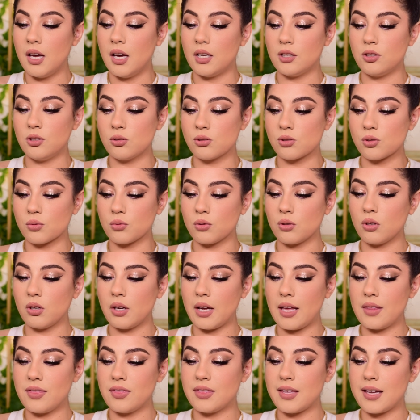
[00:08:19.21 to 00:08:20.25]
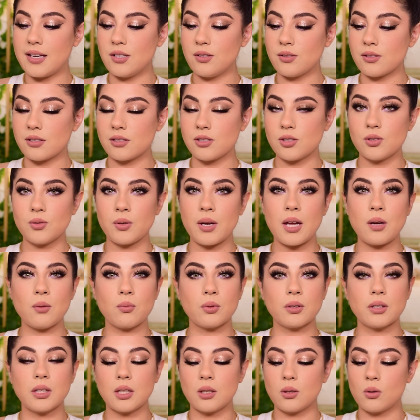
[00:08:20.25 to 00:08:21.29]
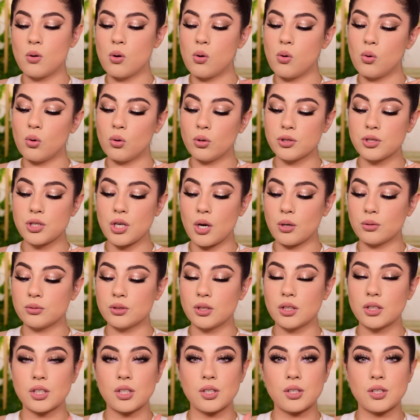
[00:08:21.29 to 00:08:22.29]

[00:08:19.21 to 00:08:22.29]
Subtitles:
neutral, and then you could do a really cool tone look.